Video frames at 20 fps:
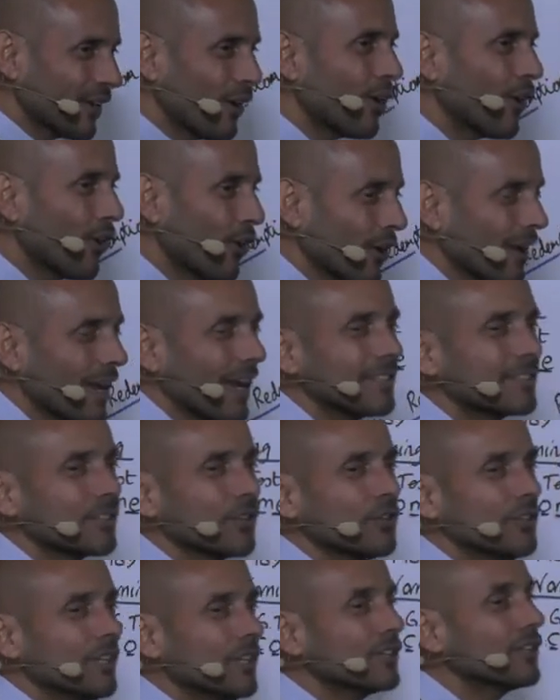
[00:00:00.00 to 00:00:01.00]
Okay, so you
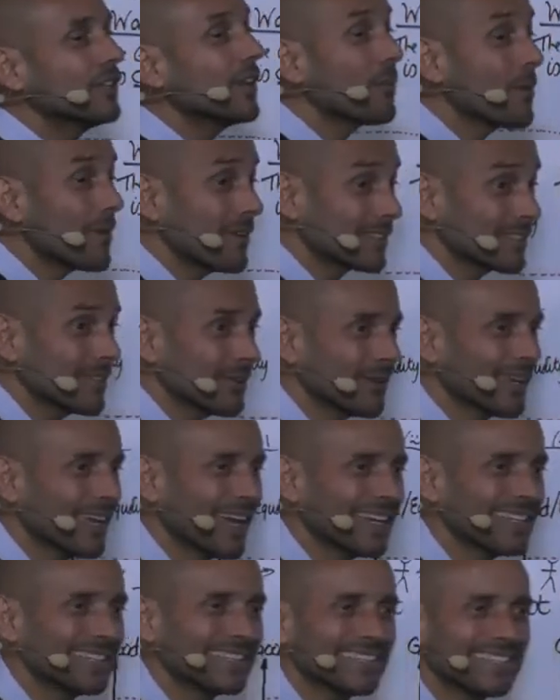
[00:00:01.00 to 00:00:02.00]
need to know where it's
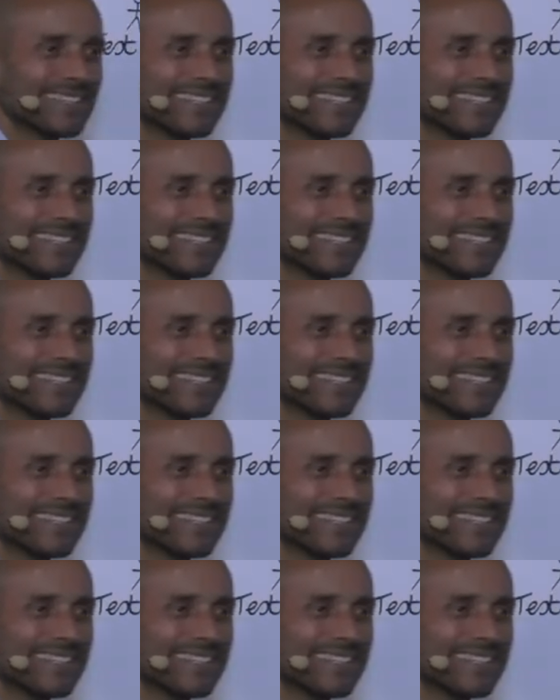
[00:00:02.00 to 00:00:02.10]
located.